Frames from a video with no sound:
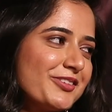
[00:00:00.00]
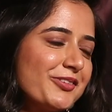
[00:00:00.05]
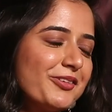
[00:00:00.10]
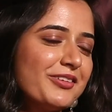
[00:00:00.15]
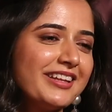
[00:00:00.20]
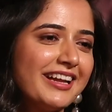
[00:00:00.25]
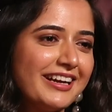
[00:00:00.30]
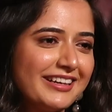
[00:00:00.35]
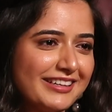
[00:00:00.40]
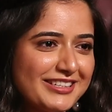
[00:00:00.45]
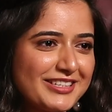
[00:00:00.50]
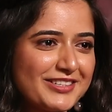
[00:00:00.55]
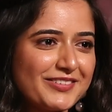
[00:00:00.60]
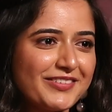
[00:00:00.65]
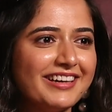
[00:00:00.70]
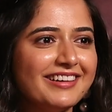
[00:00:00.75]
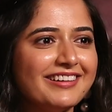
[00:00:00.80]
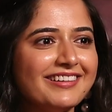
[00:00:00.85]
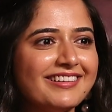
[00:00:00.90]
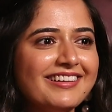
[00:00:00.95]
So that is
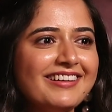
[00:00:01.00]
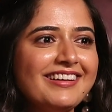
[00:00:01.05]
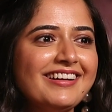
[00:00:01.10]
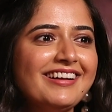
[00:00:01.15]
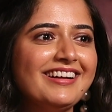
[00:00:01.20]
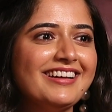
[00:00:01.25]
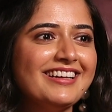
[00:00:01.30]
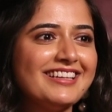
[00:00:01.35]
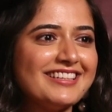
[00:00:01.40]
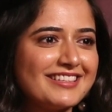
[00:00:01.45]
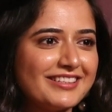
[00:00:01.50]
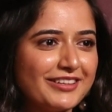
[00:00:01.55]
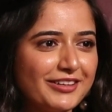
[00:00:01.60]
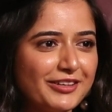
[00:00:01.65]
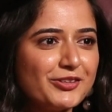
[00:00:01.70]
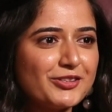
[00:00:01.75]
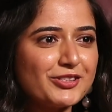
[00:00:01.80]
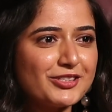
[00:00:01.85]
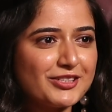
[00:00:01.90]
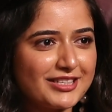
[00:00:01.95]
when sir
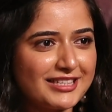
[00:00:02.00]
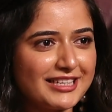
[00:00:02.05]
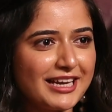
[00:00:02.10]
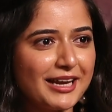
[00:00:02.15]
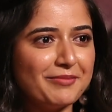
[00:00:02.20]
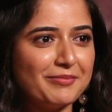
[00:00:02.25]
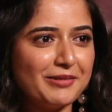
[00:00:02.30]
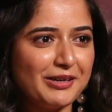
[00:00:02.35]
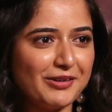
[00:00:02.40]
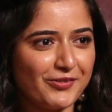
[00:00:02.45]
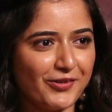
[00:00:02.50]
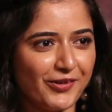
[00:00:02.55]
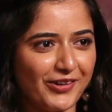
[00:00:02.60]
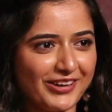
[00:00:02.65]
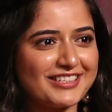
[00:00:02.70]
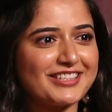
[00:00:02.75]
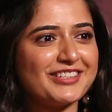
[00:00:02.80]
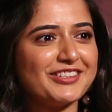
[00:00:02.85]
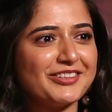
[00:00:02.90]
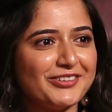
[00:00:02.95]
used to send me
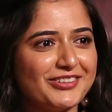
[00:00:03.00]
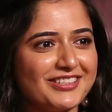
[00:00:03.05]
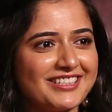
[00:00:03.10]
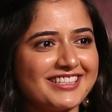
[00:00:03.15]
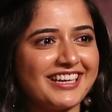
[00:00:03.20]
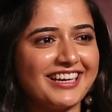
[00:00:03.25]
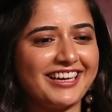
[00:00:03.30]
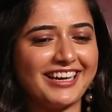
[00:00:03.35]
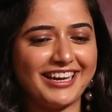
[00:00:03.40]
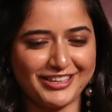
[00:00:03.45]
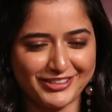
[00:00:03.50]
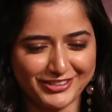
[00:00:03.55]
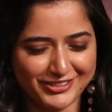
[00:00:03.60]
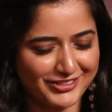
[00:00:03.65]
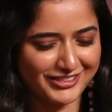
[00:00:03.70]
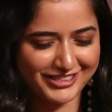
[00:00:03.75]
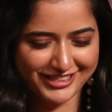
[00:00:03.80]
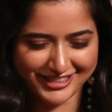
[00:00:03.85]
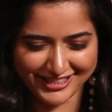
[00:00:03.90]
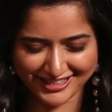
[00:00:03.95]
voice notes and I used
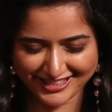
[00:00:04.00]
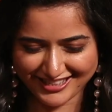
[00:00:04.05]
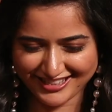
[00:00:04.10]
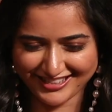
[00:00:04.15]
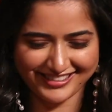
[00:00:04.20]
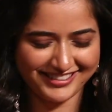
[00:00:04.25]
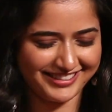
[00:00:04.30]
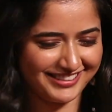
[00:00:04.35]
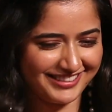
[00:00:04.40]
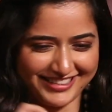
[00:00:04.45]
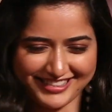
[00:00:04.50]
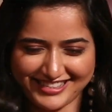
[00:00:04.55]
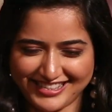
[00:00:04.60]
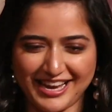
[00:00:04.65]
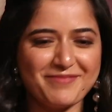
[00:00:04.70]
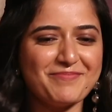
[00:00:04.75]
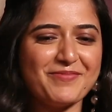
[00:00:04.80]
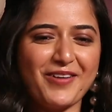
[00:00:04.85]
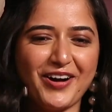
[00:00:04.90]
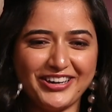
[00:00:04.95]
to just the
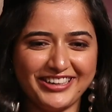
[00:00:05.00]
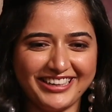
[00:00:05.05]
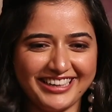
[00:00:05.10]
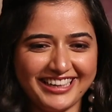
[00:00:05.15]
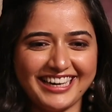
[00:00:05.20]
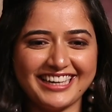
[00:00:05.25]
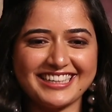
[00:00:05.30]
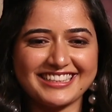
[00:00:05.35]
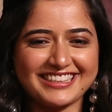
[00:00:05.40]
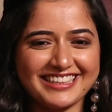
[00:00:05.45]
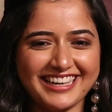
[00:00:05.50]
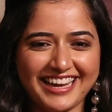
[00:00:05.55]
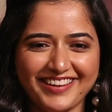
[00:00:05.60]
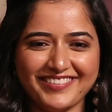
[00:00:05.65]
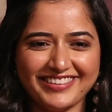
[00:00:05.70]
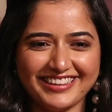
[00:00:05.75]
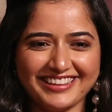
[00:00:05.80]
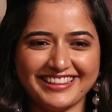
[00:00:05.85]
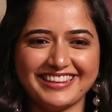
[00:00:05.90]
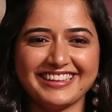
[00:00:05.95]
same modulation
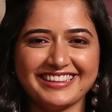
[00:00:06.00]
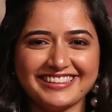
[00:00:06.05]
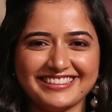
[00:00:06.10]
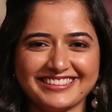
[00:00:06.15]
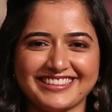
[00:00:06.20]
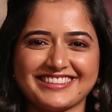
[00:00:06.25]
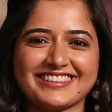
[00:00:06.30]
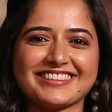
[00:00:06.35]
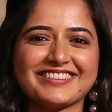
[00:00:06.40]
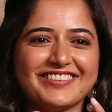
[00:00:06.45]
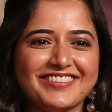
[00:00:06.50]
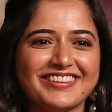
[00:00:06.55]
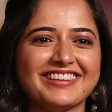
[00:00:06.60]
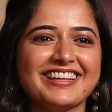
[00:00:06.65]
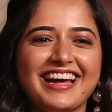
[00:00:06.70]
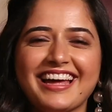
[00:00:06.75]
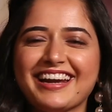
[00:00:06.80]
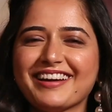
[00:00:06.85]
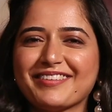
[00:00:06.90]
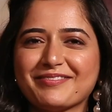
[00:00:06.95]
everything just go
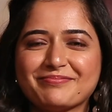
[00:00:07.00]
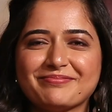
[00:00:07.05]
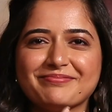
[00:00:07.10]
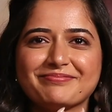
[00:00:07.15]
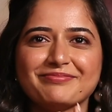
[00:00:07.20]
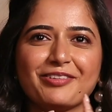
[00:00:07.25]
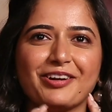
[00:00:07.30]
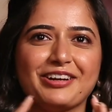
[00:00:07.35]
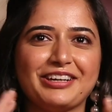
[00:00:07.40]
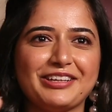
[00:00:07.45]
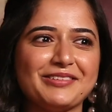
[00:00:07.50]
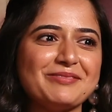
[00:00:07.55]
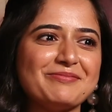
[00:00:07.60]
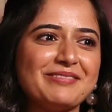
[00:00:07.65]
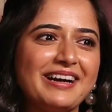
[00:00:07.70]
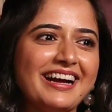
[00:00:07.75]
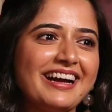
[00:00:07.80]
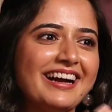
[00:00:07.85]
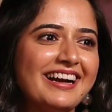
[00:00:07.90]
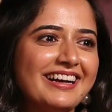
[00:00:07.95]
there whatever
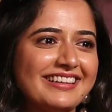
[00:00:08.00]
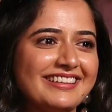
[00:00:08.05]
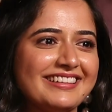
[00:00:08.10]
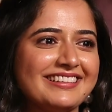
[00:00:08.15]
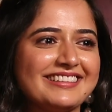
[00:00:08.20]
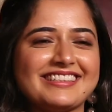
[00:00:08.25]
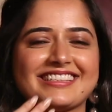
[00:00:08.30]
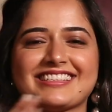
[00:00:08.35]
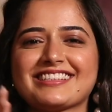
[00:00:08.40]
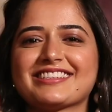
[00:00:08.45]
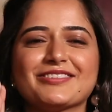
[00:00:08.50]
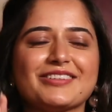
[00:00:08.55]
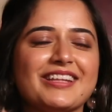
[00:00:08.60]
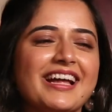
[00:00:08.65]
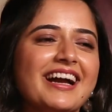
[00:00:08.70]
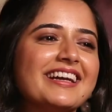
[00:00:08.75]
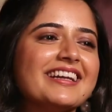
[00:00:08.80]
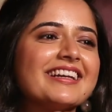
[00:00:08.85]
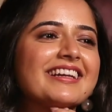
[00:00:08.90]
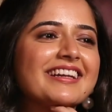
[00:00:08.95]
by heart and just do
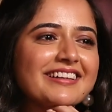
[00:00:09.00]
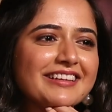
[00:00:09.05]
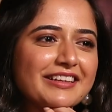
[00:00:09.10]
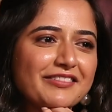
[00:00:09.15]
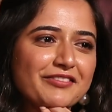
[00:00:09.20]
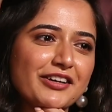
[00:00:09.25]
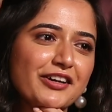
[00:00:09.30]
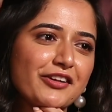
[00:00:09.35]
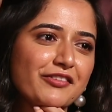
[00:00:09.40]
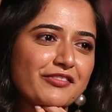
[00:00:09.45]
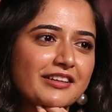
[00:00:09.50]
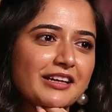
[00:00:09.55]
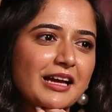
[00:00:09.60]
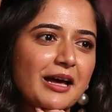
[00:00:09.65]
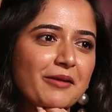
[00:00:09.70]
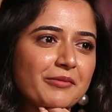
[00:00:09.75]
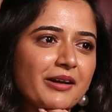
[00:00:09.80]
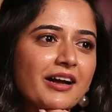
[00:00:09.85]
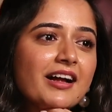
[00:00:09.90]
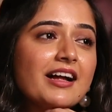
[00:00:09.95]
that in front of the
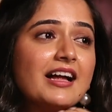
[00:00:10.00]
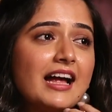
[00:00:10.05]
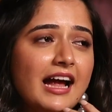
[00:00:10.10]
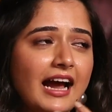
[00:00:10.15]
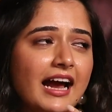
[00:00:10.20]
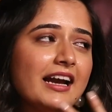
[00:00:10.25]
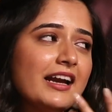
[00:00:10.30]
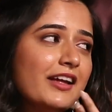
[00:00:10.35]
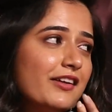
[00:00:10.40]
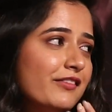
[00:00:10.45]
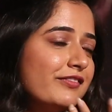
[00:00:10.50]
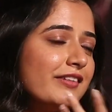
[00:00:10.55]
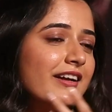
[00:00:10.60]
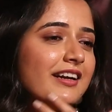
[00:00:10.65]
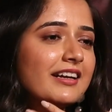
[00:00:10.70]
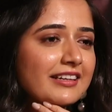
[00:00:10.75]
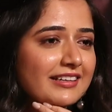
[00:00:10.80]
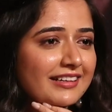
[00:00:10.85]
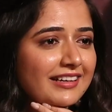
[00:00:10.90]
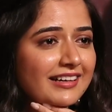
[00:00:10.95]
camera and I
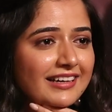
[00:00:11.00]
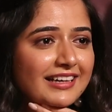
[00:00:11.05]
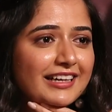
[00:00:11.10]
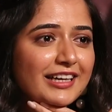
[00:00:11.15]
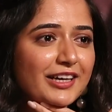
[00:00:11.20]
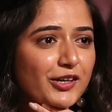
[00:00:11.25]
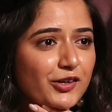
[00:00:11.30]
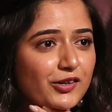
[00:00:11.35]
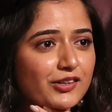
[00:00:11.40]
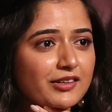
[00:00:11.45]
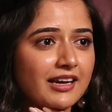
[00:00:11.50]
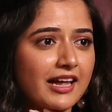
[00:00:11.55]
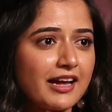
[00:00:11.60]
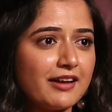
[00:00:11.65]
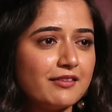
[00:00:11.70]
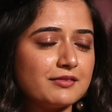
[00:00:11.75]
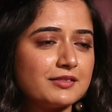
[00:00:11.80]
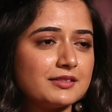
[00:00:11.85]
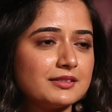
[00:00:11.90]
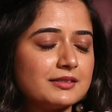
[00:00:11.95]
felt really good
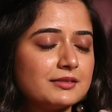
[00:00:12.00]
like